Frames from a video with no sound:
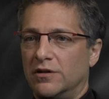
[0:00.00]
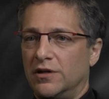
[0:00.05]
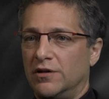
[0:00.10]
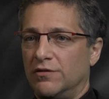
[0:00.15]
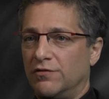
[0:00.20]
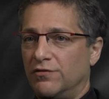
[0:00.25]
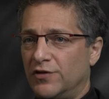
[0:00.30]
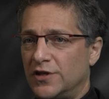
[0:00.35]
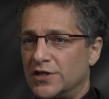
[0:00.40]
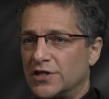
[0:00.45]

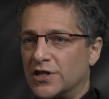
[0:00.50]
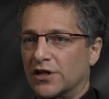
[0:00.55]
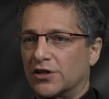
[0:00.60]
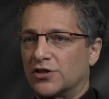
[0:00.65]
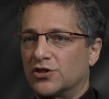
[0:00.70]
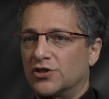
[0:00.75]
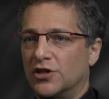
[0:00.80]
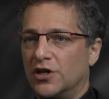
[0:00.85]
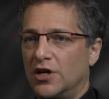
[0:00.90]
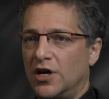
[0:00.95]
in
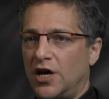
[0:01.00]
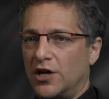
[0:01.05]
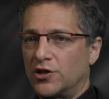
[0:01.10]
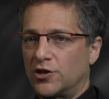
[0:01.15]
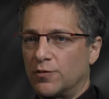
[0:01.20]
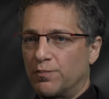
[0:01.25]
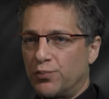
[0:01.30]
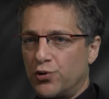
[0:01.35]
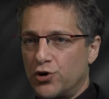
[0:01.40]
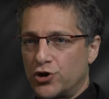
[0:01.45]
physics,
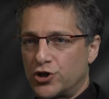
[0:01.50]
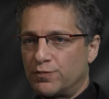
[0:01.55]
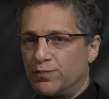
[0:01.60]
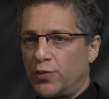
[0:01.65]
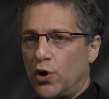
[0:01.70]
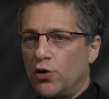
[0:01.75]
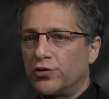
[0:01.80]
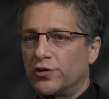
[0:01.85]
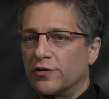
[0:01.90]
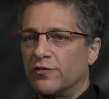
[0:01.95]
and to push
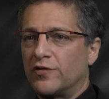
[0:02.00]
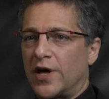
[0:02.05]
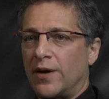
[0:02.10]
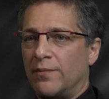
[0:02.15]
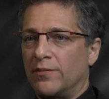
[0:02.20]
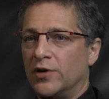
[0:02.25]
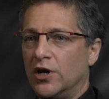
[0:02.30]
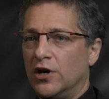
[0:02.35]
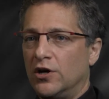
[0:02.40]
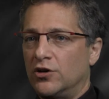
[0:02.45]
both of
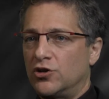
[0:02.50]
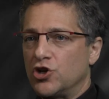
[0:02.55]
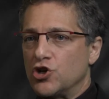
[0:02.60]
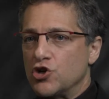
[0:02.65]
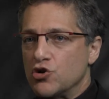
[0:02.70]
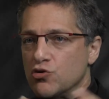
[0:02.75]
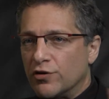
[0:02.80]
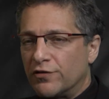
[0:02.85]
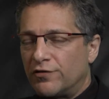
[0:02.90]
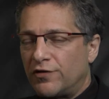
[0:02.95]
them to
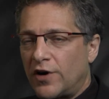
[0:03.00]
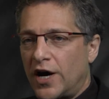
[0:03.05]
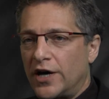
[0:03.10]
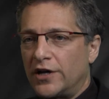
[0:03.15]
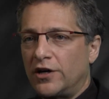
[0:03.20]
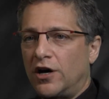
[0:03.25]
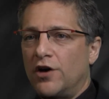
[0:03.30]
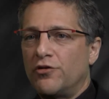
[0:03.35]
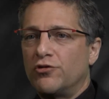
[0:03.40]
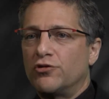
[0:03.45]

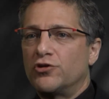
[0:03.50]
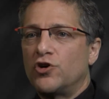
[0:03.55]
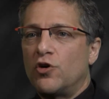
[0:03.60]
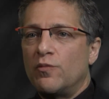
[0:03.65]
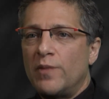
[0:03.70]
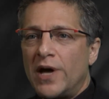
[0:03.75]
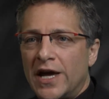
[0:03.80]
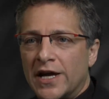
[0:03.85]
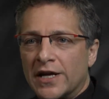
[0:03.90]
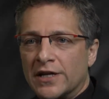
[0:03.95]
unify other
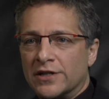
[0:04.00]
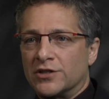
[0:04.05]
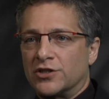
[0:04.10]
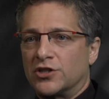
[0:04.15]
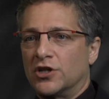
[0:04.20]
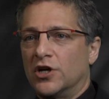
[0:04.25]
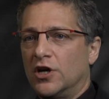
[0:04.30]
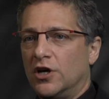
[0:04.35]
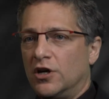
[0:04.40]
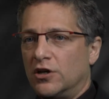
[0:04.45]

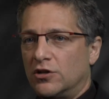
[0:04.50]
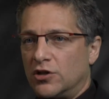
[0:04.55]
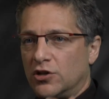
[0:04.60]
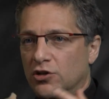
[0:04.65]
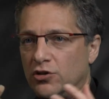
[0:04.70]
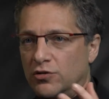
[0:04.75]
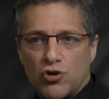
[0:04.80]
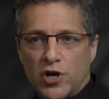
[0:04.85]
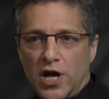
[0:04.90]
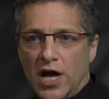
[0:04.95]
domains, to
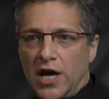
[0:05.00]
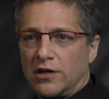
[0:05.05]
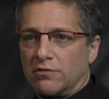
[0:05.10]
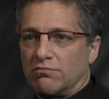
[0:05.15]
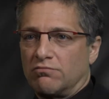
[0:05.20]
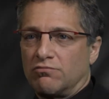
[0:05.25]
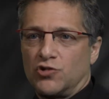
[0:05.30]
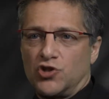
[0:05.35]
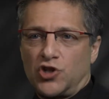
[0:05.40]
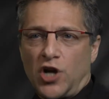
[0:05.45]

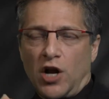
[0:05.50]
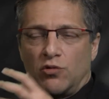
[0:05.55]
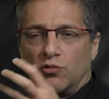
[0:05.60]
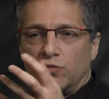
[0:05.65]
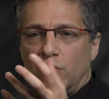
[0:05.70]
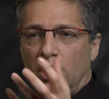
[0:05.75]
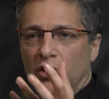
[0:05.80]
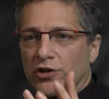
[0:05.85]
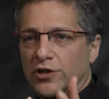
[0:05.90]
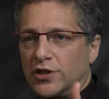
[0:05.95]
create
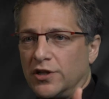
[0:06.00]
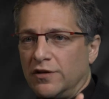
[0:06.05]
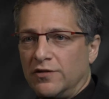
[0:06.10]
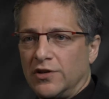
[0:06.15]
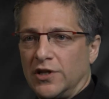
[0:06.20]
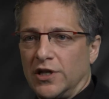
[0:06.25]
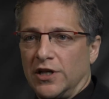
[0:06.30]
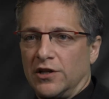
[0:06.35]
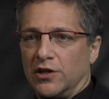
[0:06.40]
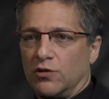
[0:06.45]
general
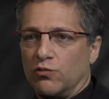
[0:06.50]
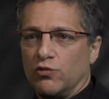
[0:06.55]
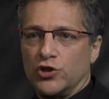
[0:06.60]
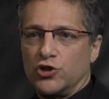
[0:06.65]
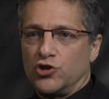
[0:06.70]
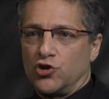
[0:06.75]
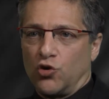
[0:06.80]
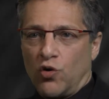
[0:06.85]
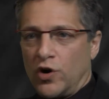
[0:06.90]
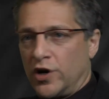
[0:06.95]
relativity that
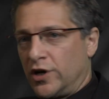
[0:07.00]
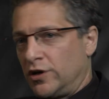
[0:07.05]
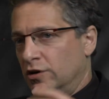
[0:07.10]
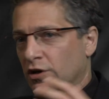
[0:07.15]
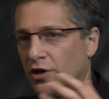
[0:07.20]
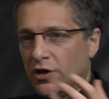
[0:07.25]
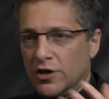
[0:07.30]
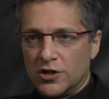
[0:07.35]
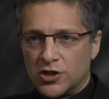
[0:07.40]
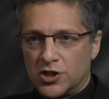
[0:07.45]
would
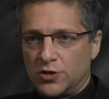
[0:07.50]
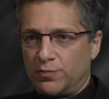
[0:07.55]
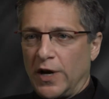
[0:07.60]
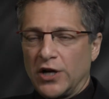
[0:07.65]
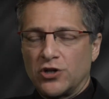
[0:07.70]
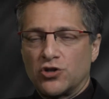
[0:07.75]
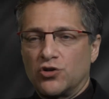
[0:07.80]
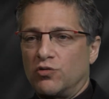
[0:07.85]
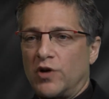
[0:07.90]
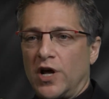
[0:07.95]
join
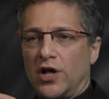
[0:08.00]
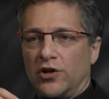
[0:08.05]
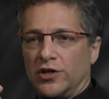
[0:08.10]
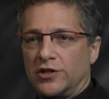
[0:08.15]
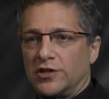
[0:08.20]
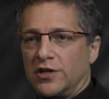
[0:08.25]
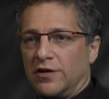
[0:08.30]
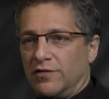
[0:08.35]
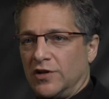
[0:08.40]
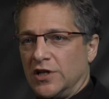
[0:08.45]
special
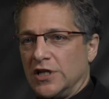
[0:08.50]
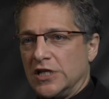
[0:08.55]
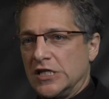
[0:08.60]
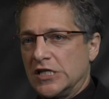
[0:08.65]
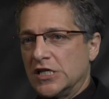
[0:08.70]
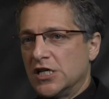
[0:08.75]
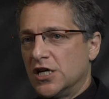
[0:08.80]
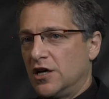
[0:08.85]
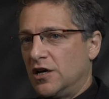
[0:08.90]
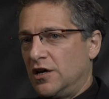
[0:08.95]

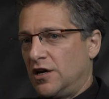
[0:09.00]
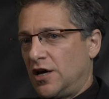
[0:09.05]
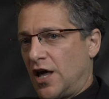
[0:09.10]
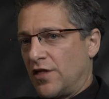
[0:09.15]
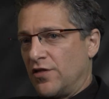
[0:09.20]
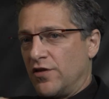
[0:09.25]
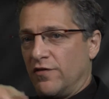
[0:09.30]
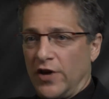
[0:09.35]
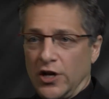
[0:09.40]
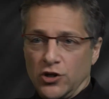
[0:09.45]
relativity
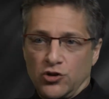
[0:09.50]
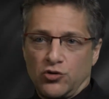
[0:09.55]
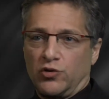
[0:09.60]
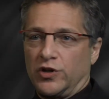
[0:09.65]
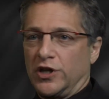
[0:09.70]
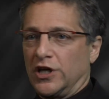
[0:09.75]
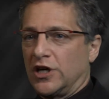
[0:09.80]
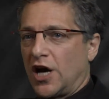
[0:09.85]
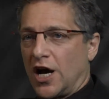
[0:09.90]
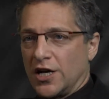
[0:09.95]
and
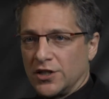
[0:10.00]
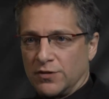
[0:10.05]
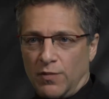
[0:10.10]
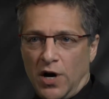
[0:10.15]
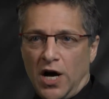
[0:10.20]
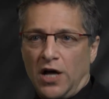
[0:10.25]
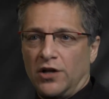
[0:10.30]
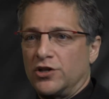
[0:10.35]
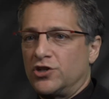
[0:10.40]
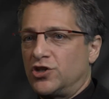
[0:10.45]
eventually
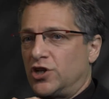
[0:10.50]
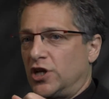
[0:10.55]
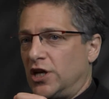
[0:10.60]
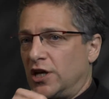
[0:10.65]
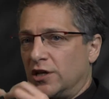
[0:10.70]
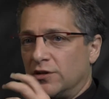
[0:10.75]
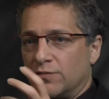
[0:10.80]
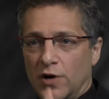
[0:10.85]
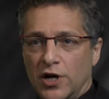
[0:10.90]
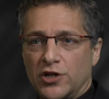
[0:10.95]

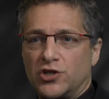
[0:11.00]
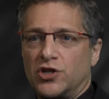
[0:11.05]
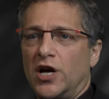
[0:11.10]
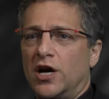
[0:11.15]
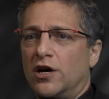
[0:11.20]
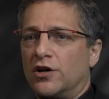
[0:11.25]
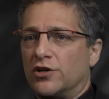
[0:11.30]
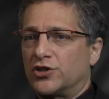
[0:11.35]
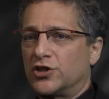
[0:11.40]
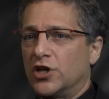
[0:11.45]
cosmology and much
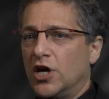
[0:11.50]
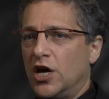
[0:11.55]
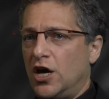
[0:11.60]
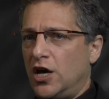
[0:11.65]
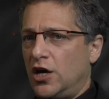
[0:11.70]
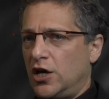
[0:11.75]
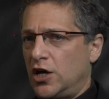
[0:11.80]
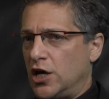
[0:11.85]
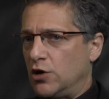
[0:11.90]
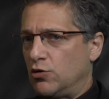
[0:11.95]
else.
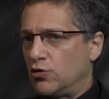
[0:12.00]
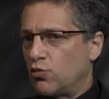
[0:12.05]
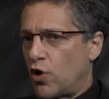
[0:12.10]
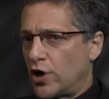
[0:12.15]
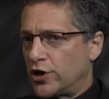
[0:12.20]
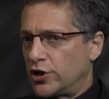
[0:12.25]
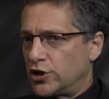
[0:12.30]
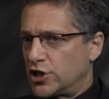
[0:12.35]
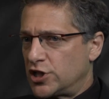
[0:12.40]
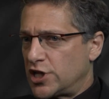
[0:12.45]
He
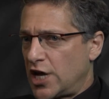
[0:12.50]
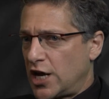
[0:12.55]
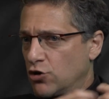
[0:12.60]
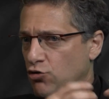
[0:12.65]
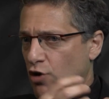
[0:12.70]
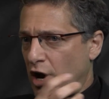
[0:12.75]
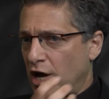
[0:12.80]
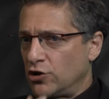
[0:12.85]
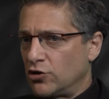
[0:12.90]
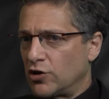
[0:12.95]
wanted to take
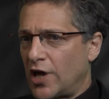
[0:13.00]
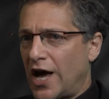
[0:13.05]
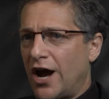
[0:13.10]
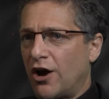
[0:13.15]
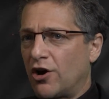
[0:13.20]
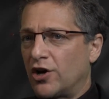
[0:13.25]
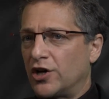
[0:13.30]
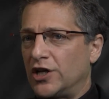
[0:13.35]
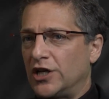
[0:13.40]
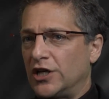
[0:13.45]

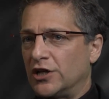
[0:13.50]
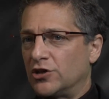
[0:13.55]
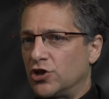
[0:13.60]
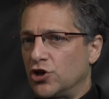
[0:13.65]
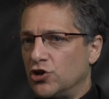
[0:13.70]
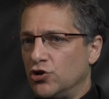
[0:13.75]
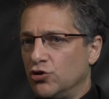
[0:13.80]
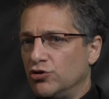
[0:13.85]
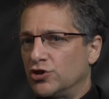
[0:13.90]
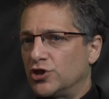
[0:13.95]
granularity and
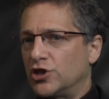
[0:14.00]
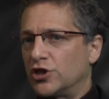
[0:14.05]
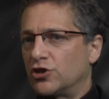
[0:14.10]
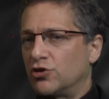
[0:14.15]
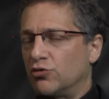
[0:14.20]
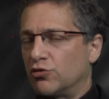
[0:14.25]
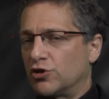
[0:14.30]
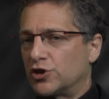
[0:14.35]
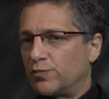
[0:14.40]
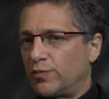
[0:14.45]
to use it
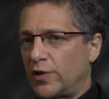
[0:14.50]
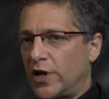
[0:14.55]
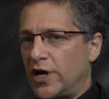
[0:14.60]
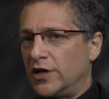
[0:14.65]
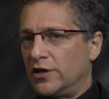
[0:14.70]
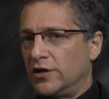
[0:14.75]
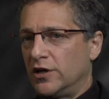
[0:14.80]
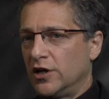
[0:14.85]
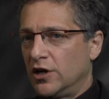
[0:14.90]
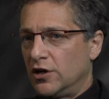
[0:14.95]
to
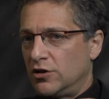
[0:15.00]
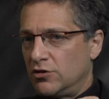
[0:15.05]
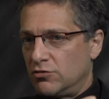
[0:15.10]
explain